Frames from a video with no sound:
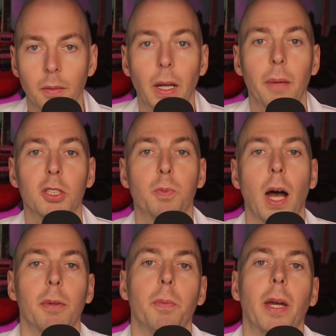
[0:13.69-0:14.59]
My name is
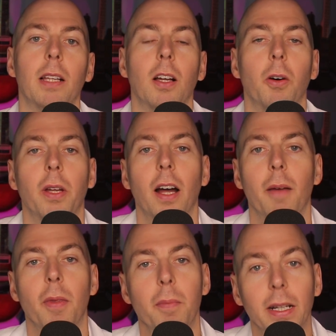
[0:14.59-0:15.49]
Bobby Balo, and
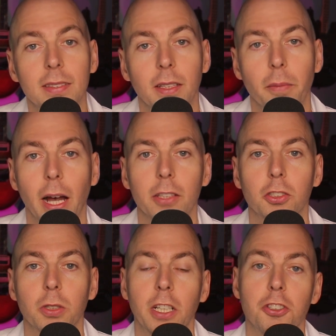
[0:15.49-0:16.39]
I'm the mixing and
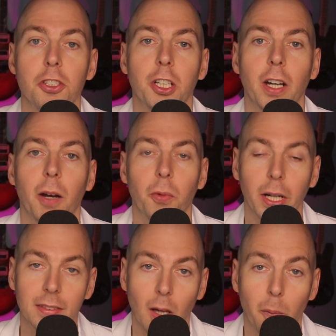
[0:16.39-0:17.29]
mastering engineer at
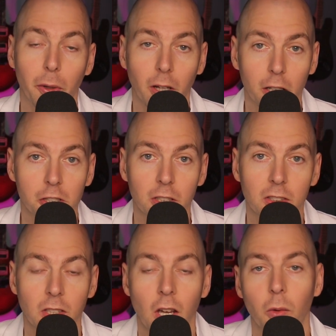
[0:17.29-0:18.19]
Raytown
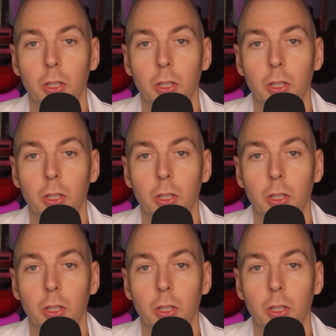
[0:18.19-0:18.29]
Productions,